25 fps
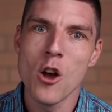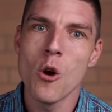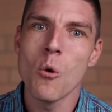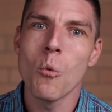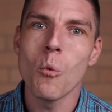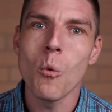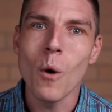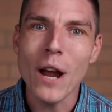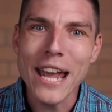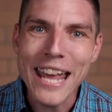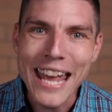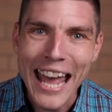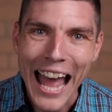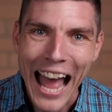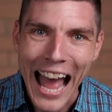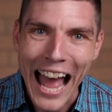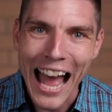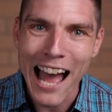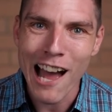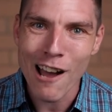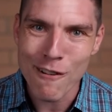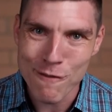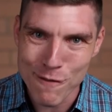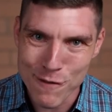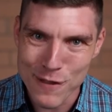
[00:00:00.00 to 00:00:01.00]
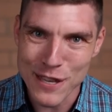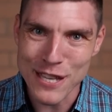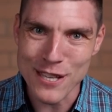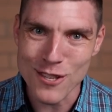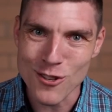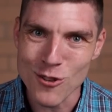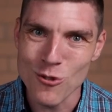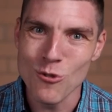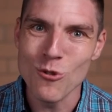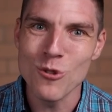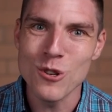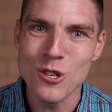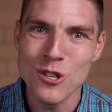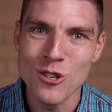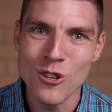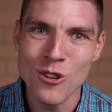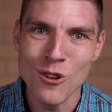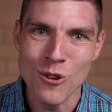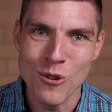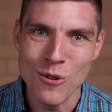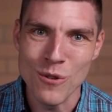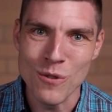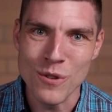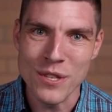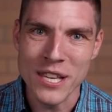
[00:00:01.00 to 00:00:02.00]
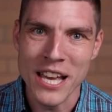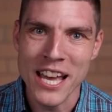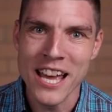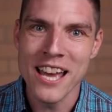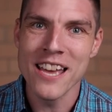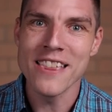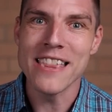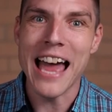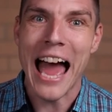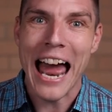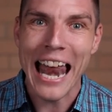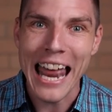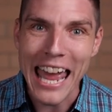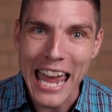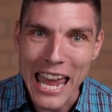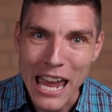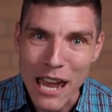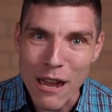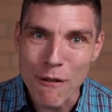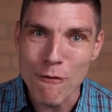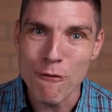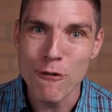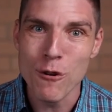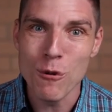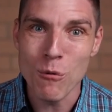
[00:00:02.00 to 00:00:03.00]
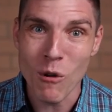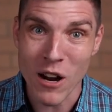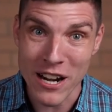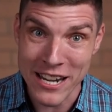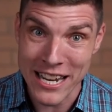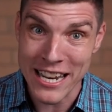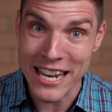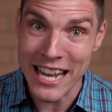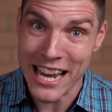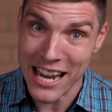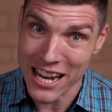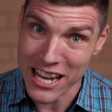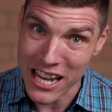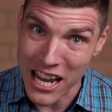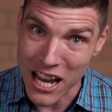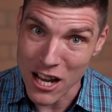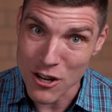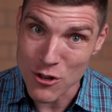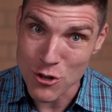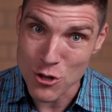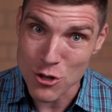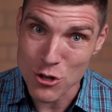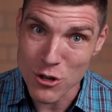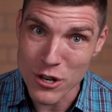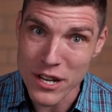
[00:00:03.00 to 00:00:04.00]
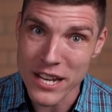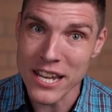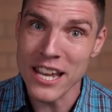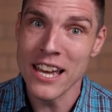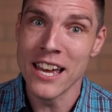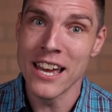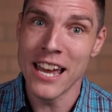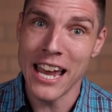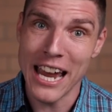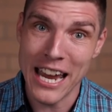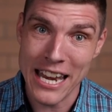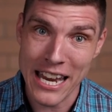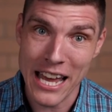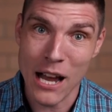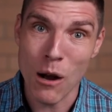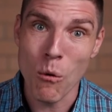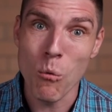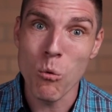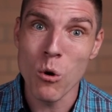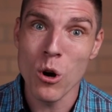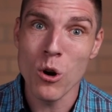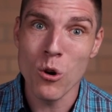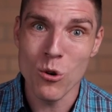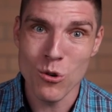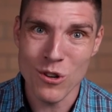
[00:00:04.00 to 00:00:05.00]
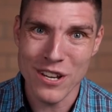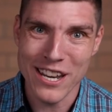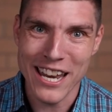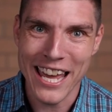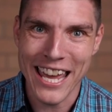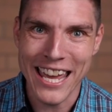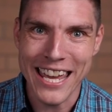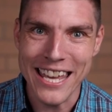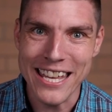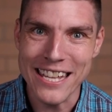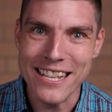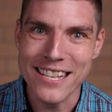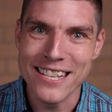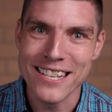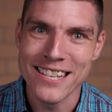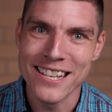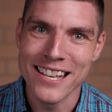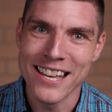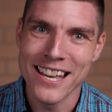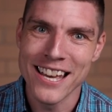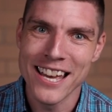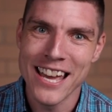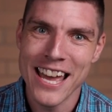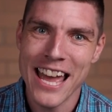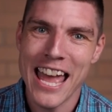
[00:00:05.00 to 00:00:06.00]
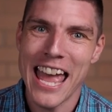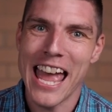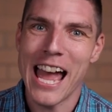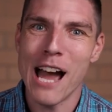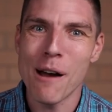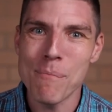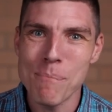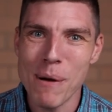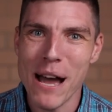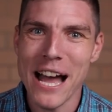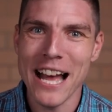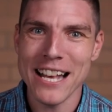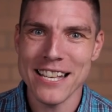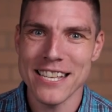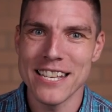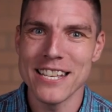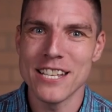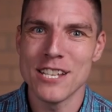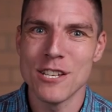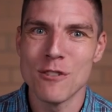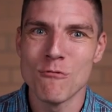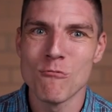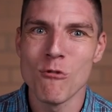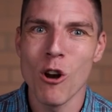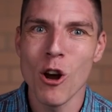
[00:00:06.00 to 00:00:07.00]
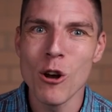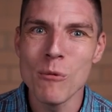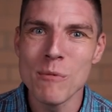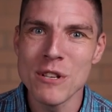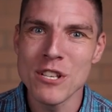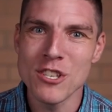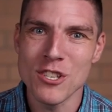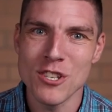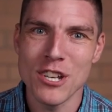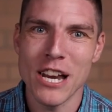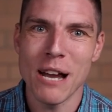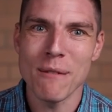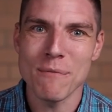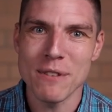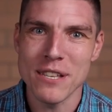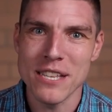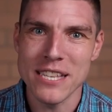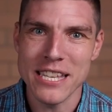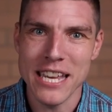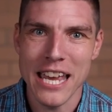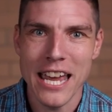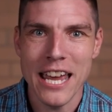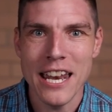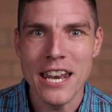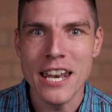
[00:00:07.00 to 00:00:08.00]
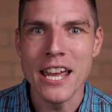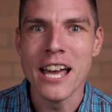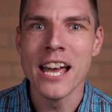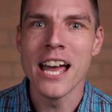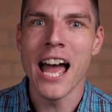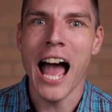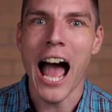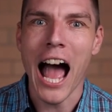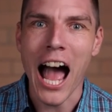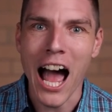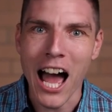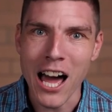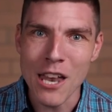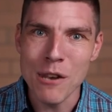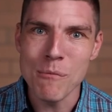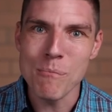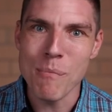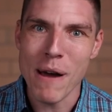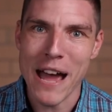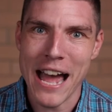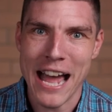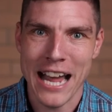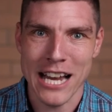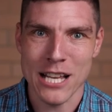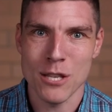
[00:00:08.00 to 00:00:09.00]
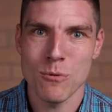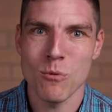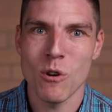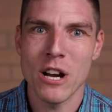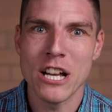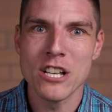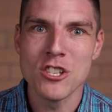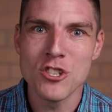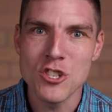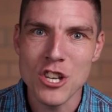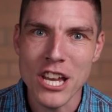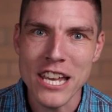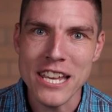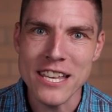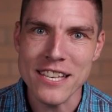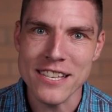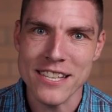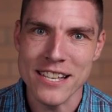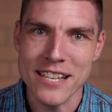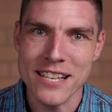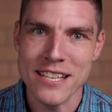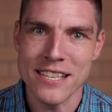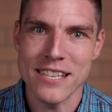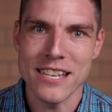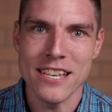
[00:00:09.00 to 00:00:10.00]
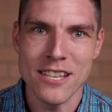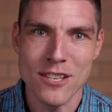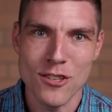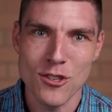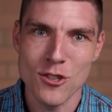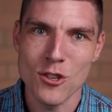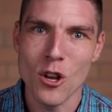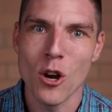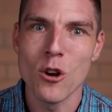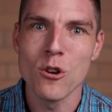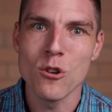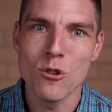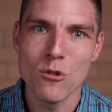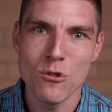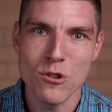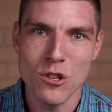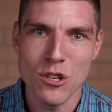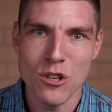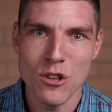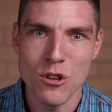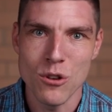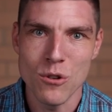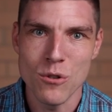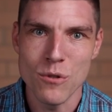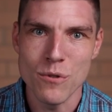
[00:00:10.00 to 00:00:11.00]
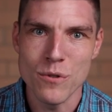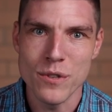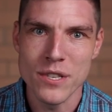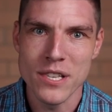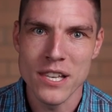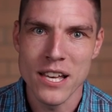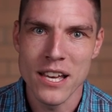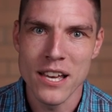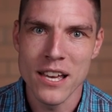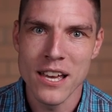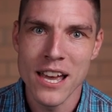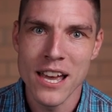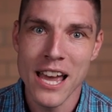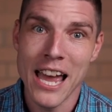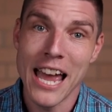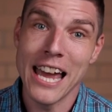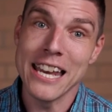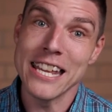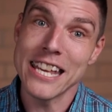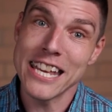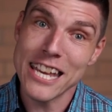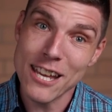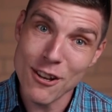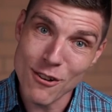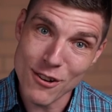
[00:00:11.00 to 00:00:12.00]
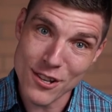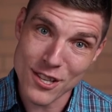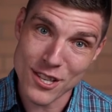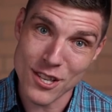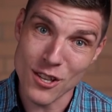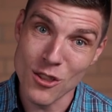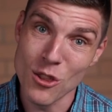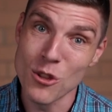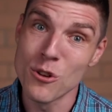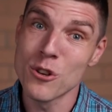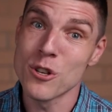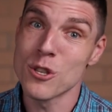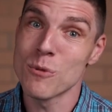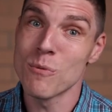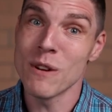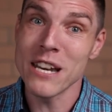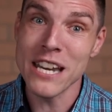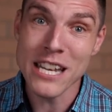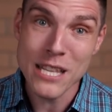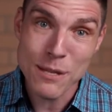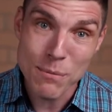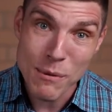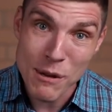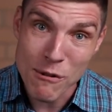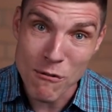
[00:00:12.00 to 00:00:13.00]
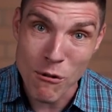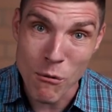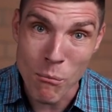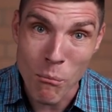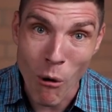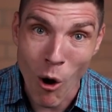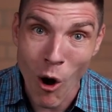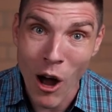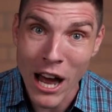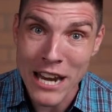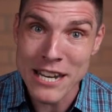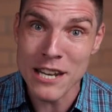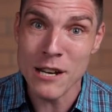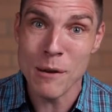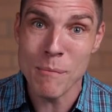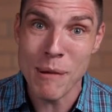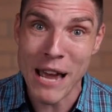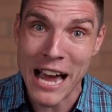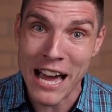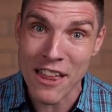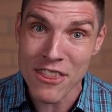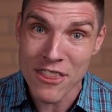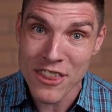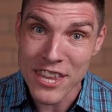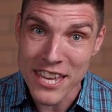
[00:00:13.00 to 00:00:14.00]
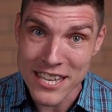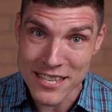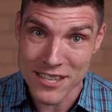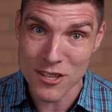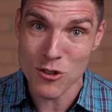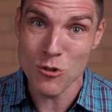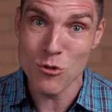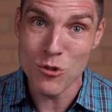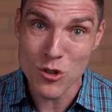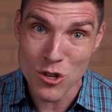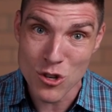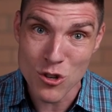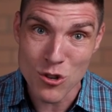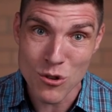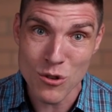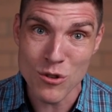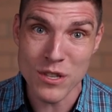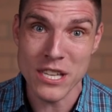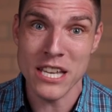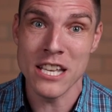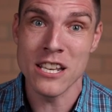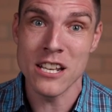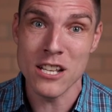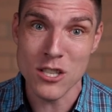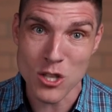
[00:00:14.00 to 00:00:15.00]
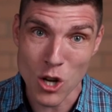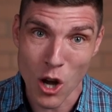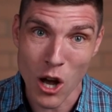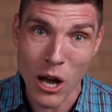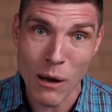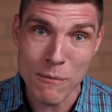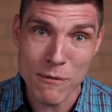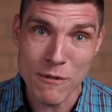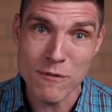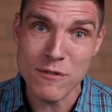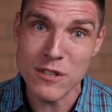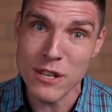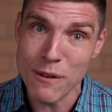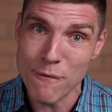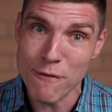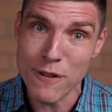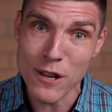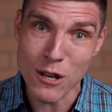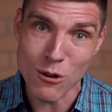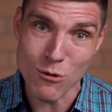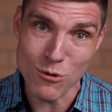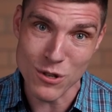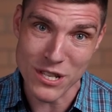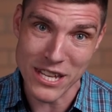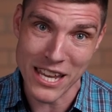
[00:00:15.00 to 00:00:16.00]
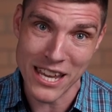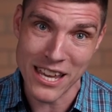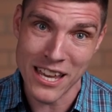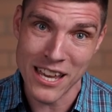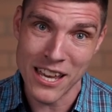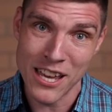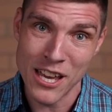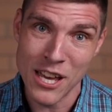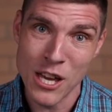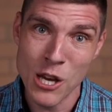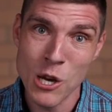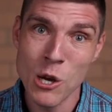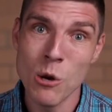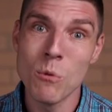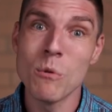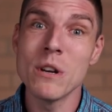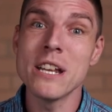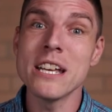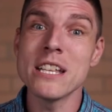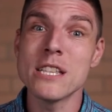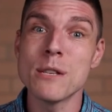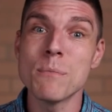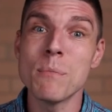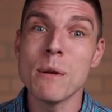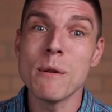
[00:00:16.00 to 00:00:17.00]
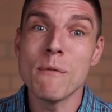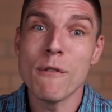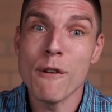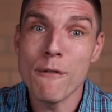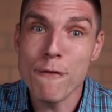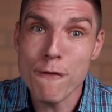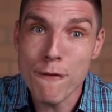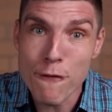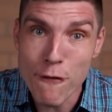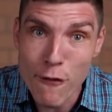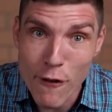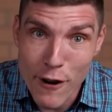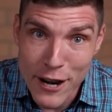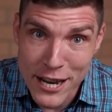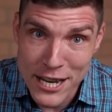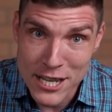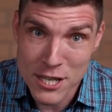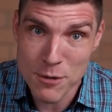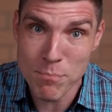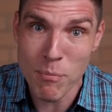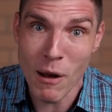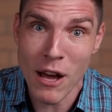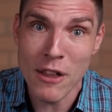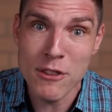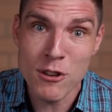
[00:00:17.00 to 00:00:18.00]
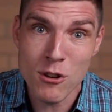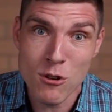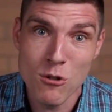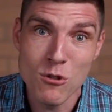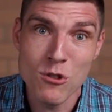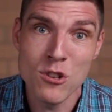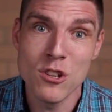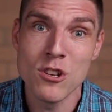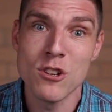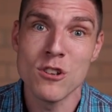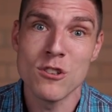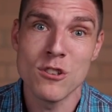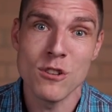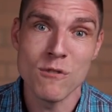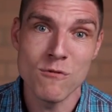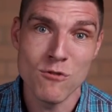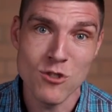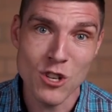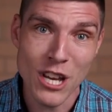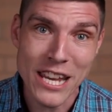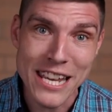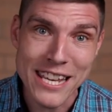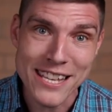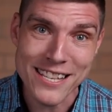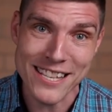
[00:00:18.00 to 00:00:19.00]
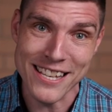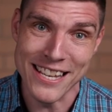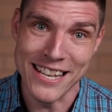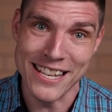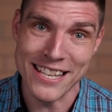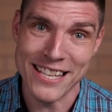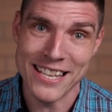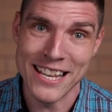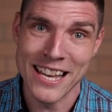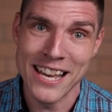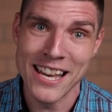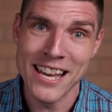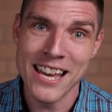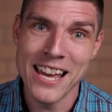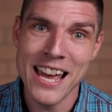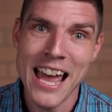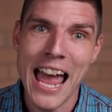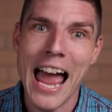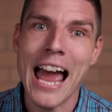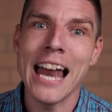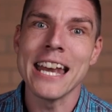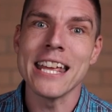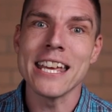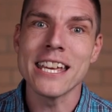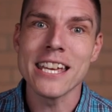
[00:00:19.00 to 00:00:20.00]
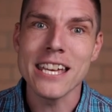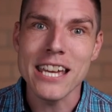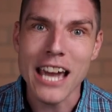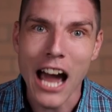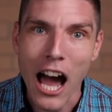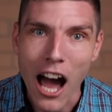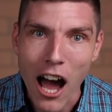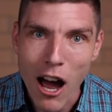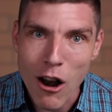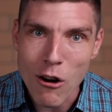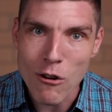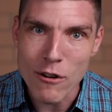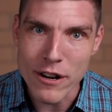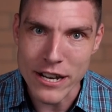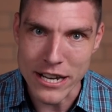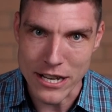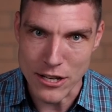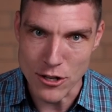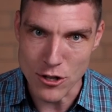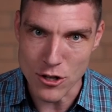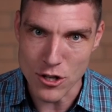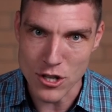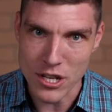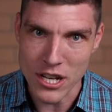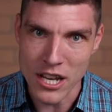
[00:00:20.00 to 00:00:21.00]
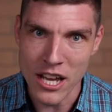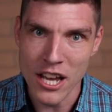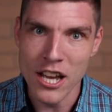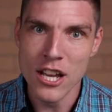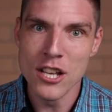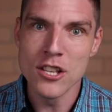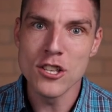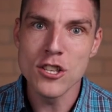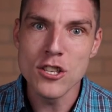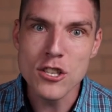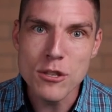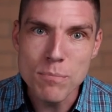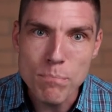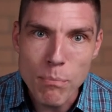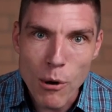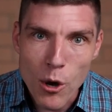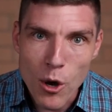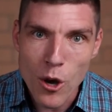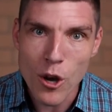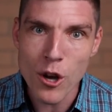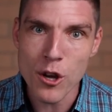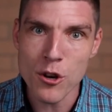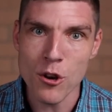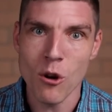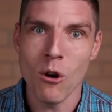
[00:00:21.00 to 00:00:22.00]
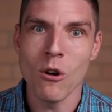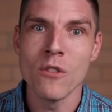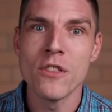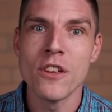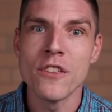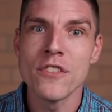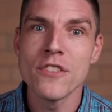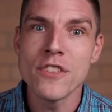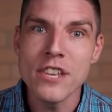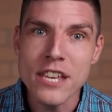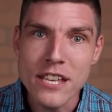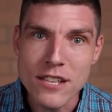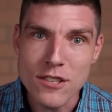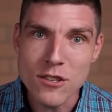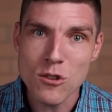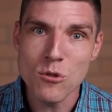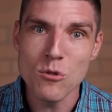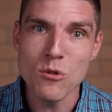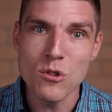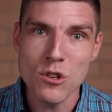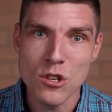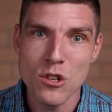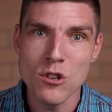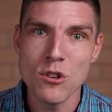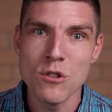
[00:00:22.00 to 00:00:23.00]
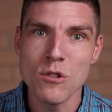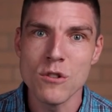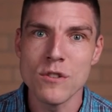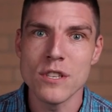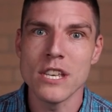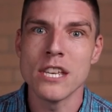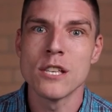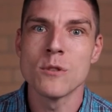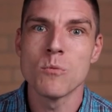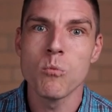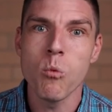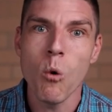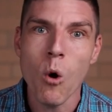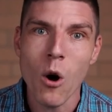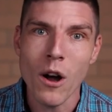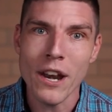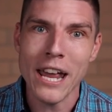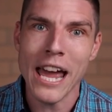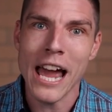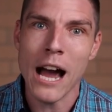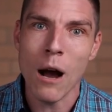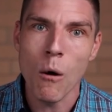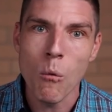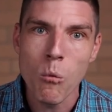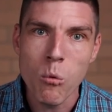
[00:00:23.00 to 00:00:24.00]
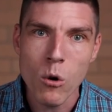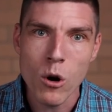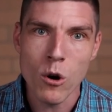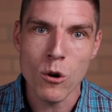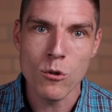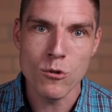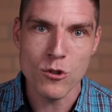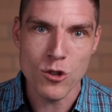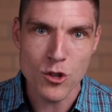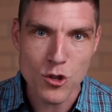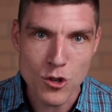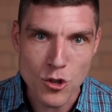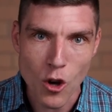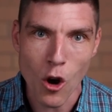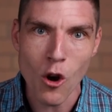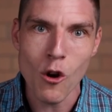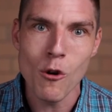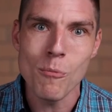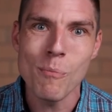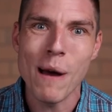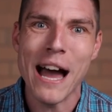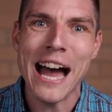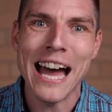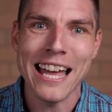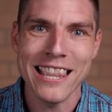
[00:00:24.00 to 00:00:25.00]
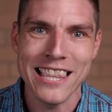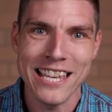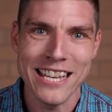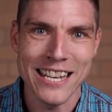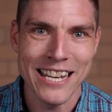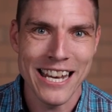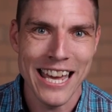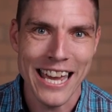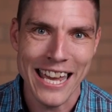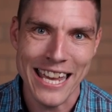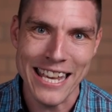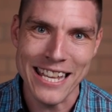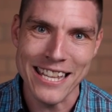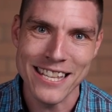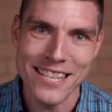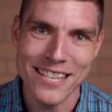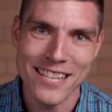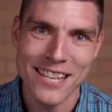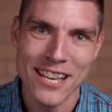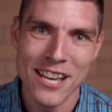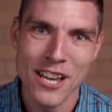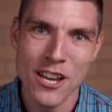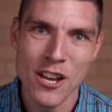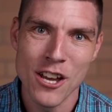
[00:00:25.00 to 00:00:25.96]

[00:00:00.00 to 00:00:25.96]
We have this good news that everyone in our country and our world needs. Our passage in Romans chapter 10 unpacks why Jesus is so good news. And here at St. Luke's, we need to be reminded about this good news in the time of difficulty. We need to be refreshed by the good news of Jesus and encouraged, spurred on that this good news is what our world so badly needs.